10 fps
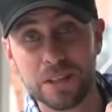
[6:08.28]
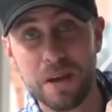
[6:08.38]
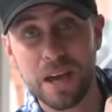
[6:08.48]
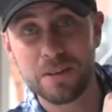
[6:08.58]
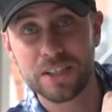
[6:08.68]
the
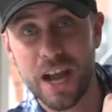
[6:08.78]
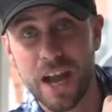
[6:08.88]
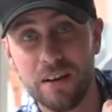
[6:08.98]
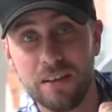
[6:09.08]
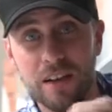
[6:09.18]
baby
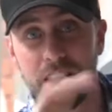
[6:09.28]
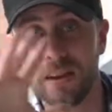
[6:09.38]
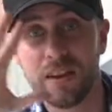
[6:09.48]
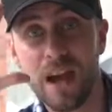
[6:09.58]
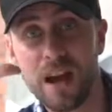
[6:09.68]
jail.
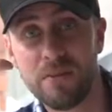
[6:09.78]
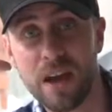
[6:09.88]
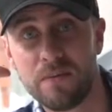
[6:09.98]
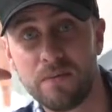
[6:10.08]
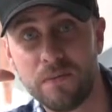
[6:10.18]
I've
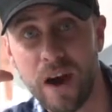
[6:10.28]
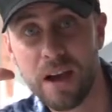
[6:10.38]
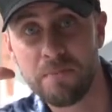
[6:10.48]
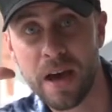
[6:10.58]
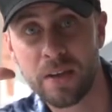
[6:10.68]
had
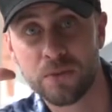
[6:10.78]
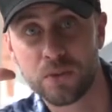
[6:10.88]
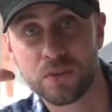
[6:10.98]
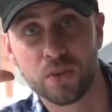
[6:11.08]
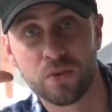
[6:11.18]
5
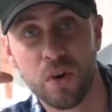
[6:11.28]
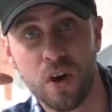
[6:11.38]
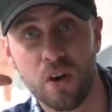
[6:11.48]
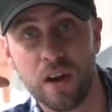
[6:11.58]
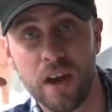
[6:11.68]
mouthfuls in a
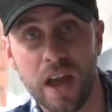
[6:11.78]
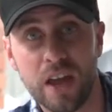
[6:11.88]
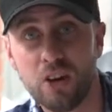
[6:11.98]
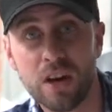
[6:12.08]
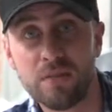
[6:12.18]
row.
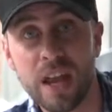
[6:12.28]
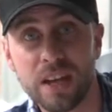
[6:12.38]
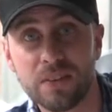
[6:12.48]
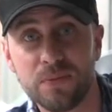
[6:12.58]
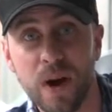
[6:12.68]
I've not even
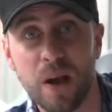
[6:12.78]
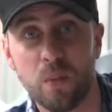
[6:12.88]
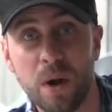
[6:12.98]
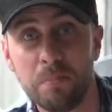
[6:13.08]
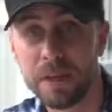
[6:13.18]
had to fight one